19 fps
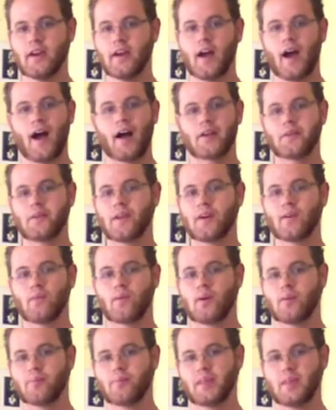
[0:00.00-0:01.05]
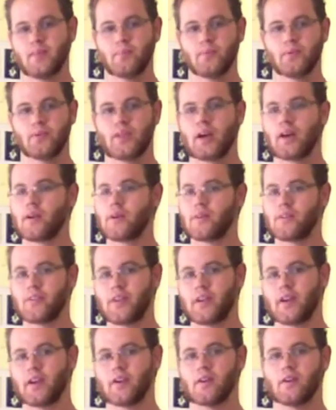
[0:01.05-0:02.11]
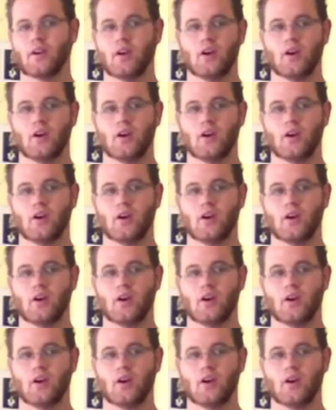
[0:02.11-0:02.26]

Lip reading: I do not want people that are there